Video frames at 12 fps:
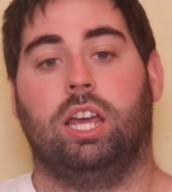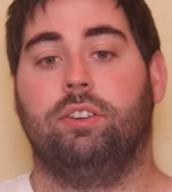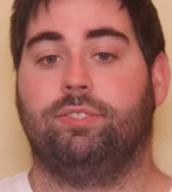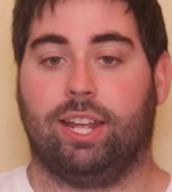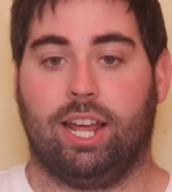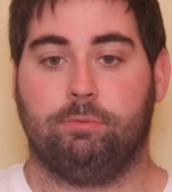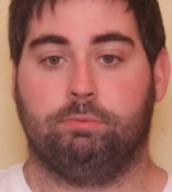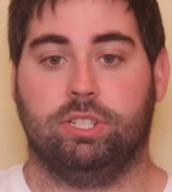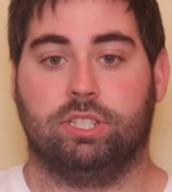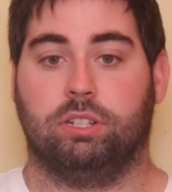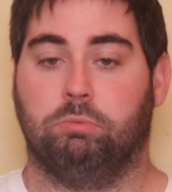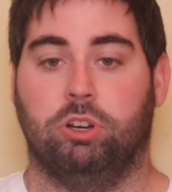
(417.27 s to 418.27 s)
If that
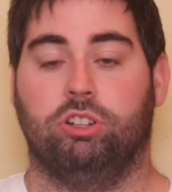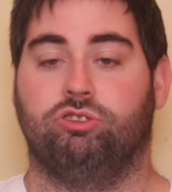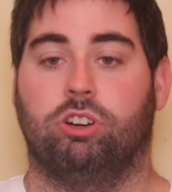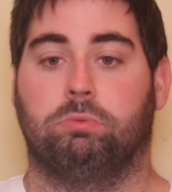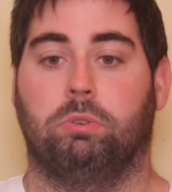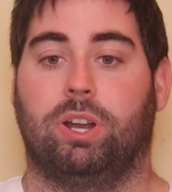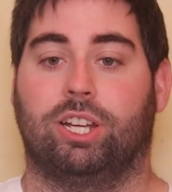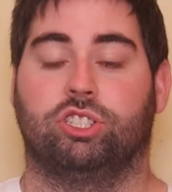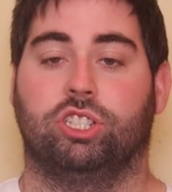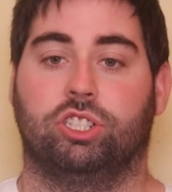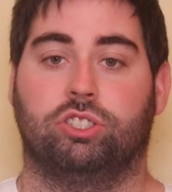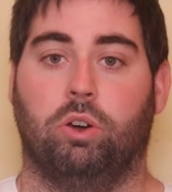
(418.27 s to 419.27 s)
happens, then World Rugby will
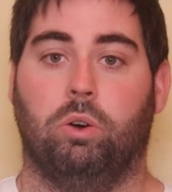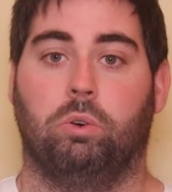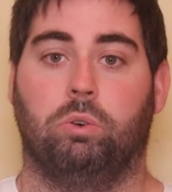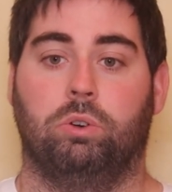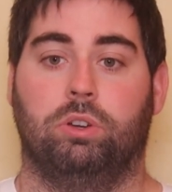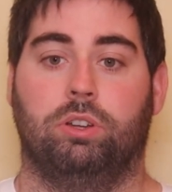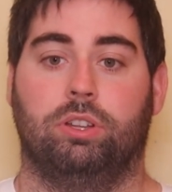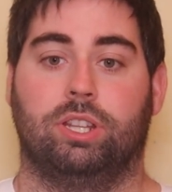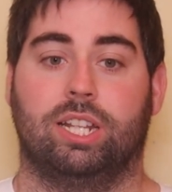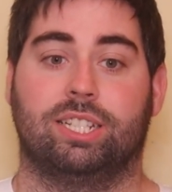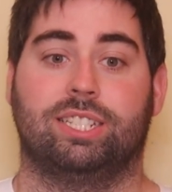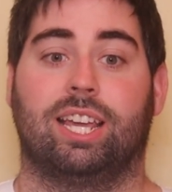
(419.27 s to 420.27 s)
actually show
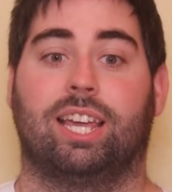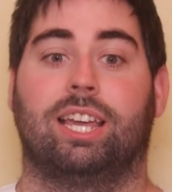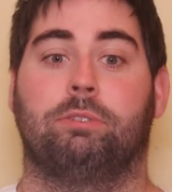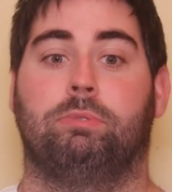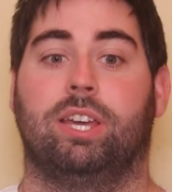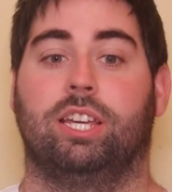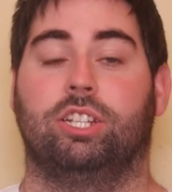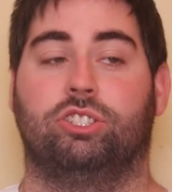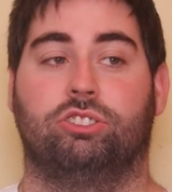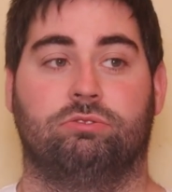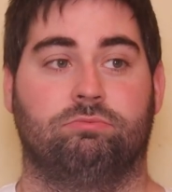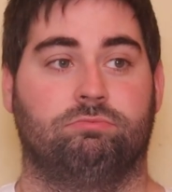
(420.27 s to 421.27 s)
that it's taking a
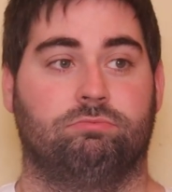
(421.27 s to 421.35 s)
page